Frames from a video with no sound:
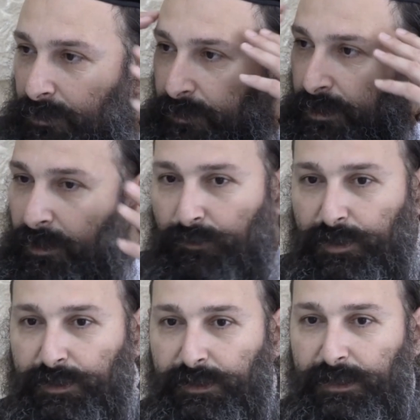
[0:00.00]
Oh my God,
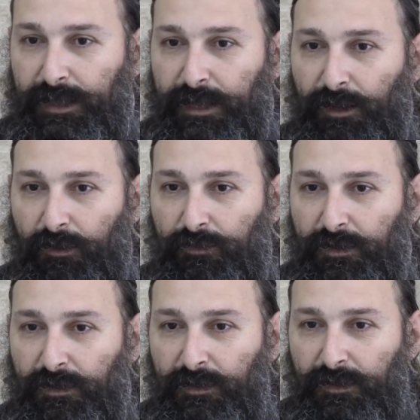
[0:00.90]
where did the day go?
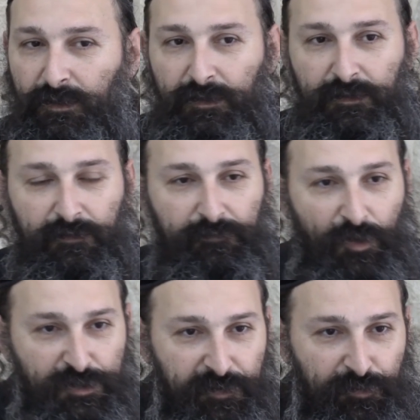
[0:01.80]

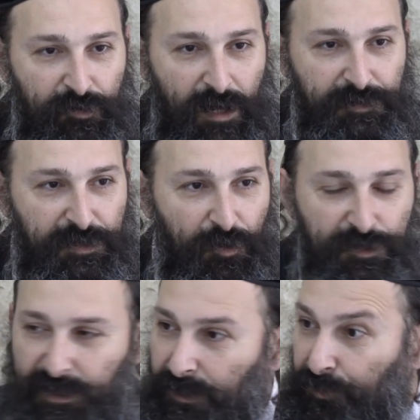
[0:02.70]
Most people come
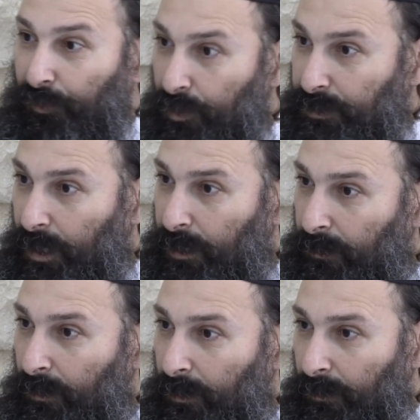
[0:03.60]
Thursday. Thursday?
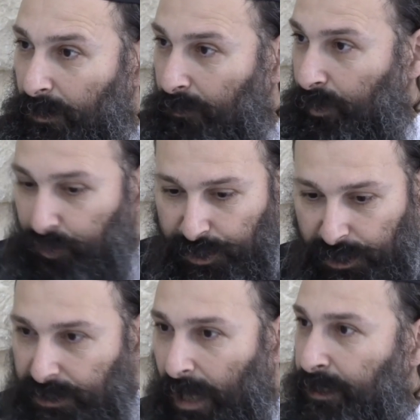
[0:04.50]
It was
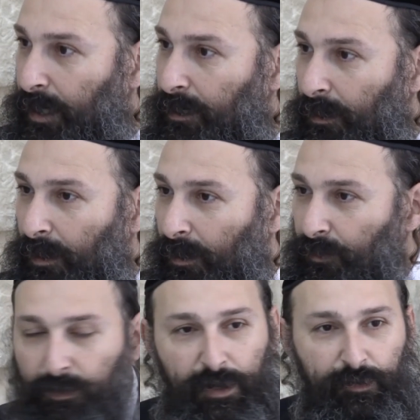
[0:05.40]
just Sunday.
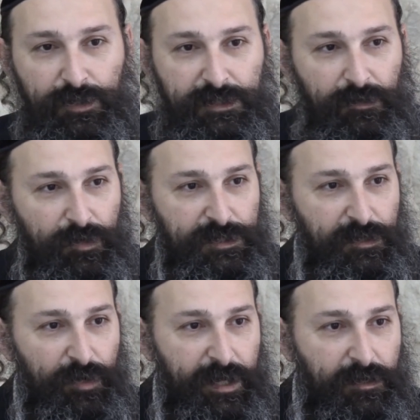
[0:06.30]
Where's
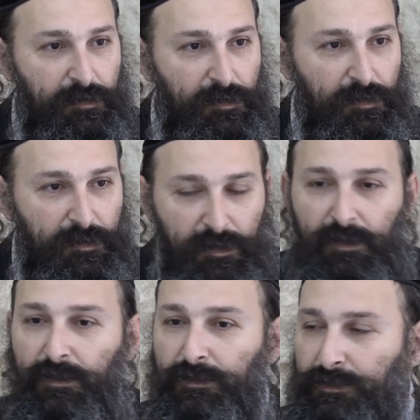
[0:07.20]
the week?
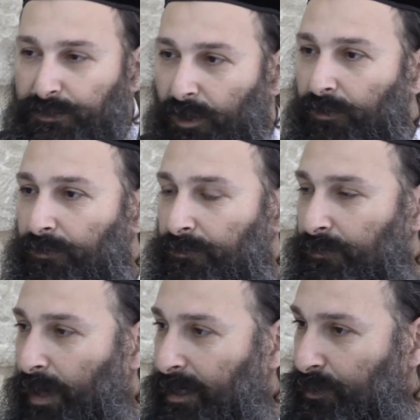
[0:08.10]

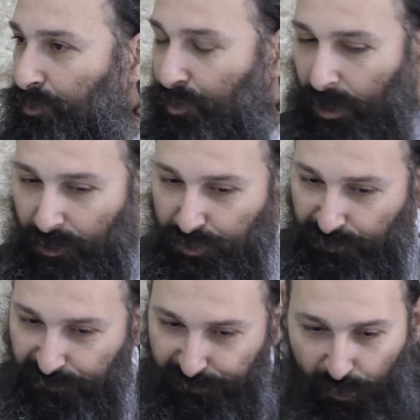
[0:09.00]
So I need to know how to
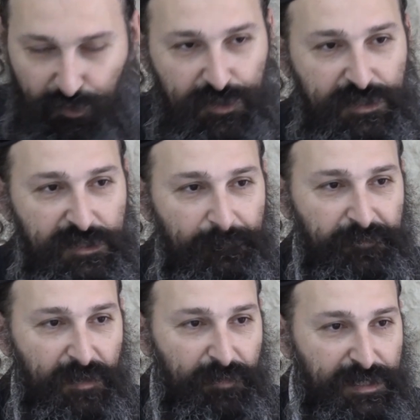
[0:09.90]
focus
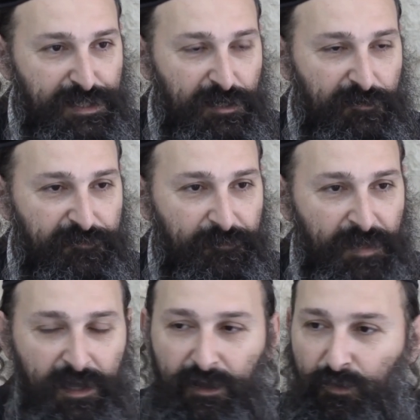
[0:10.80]
myself.
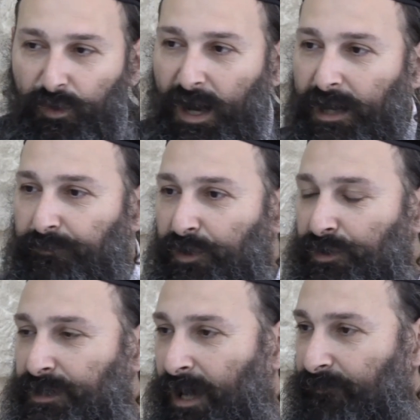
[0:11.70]
Why?
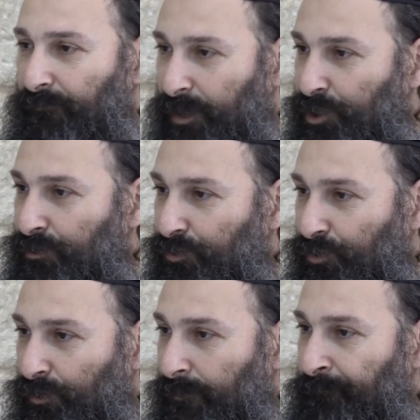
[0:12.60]
Because I have a mission to
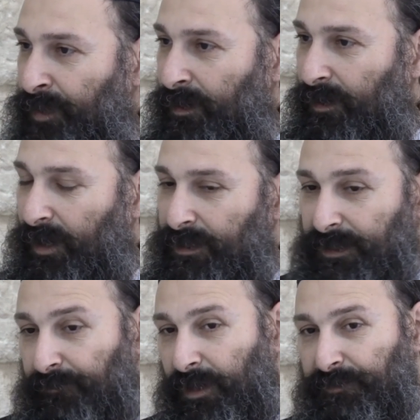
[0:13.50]
do. And
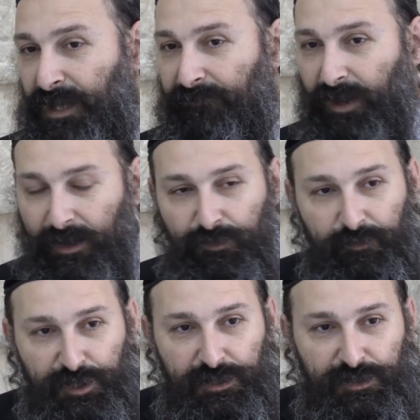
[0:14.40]
sometimes I have 100
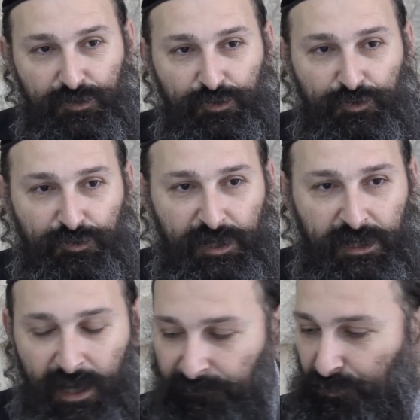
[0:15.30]
missions to do
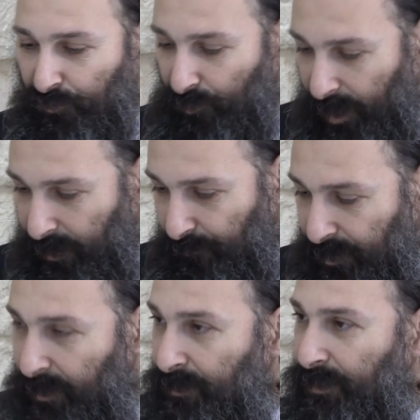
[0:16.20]
today. I have to do A,
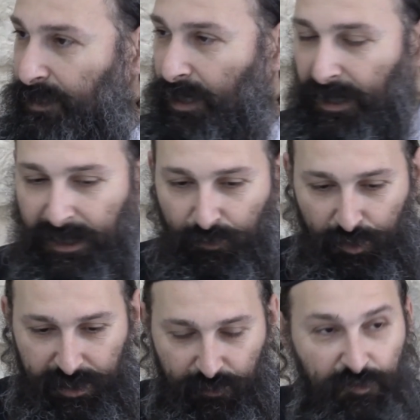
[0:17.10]
B, and C. I like
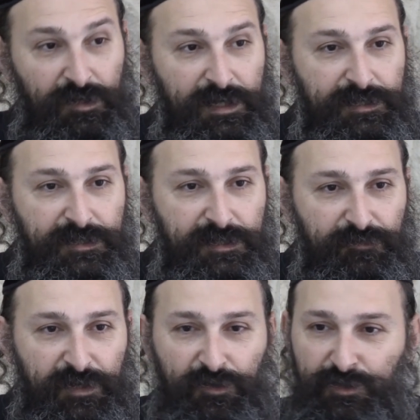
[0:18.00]
working with lists,
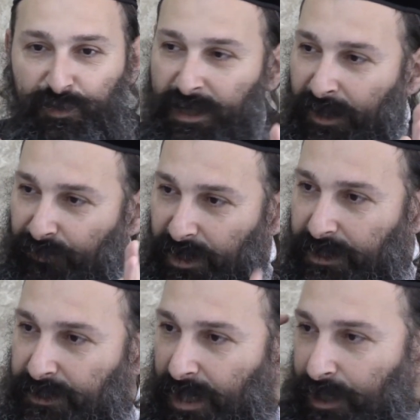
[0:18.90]
because when I have a
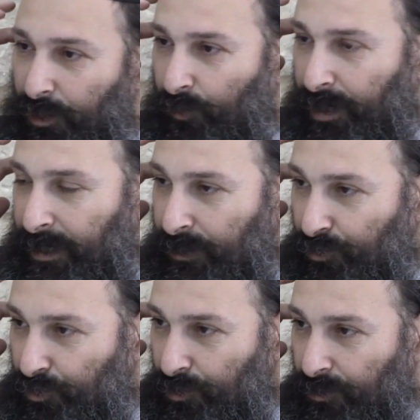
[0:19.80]
list, I know what I need
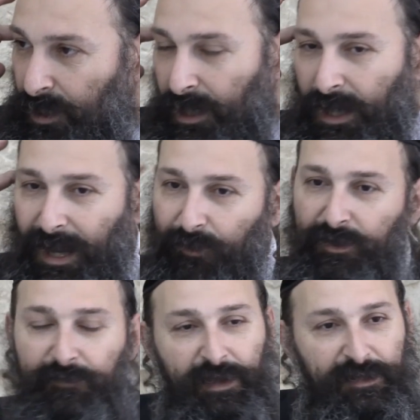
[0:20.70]
to do. I
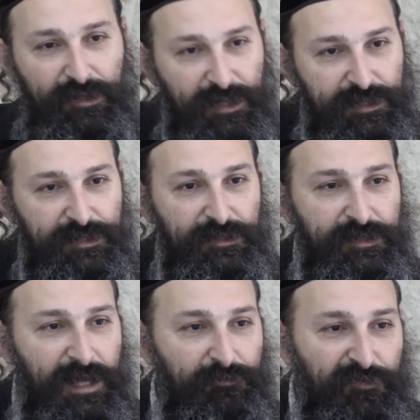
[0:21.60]
already make the list the
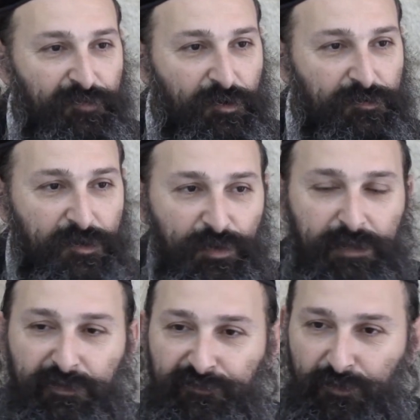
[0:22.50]
night before, the
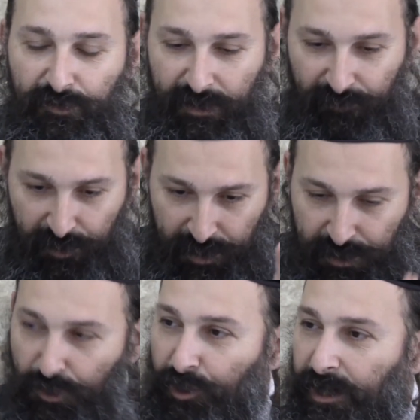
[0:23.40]
week before. Everything
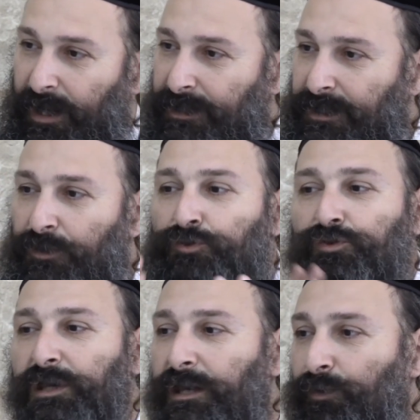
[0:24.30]
is organized. I know
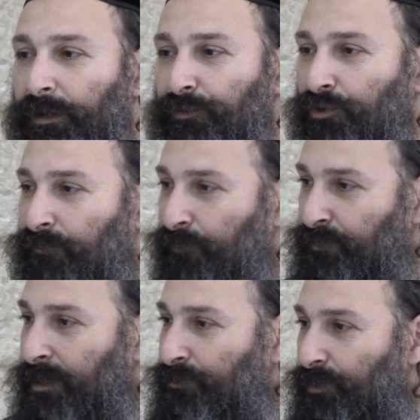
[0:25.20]
today what I'm doing from
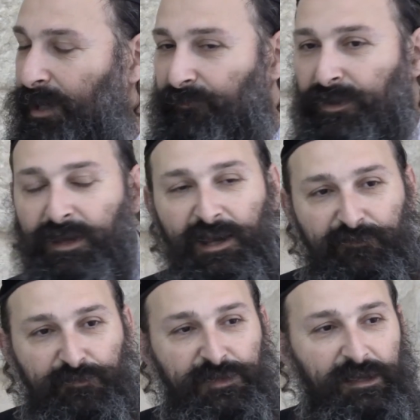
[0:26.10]
10 to 11,
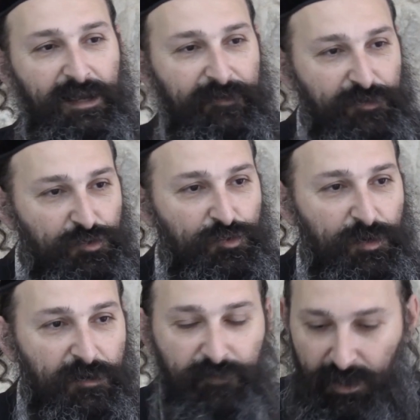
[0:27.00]
from 11 to
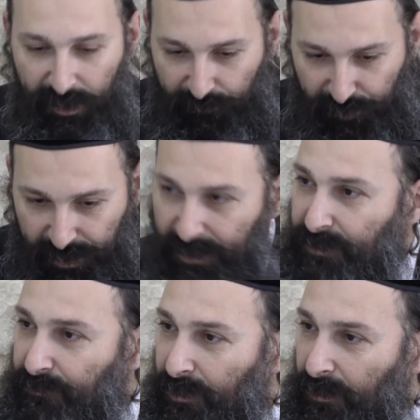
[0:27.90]
12. Everything is